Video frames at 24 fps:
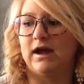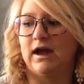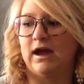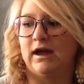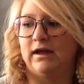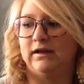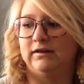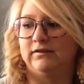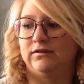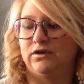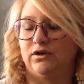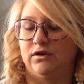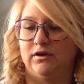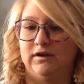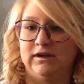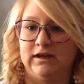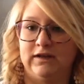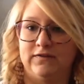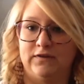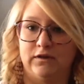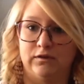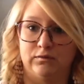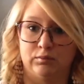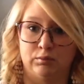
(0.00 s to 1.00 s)
I started to
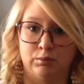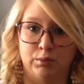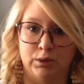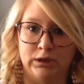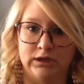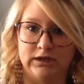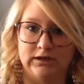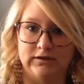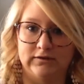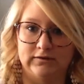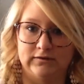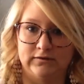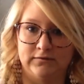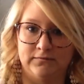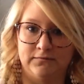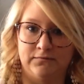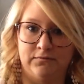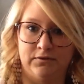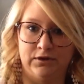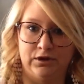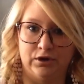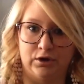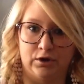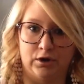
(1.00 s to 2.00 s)
get this really
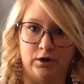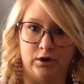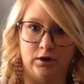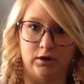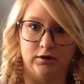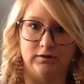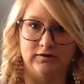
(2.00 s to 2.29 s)
severe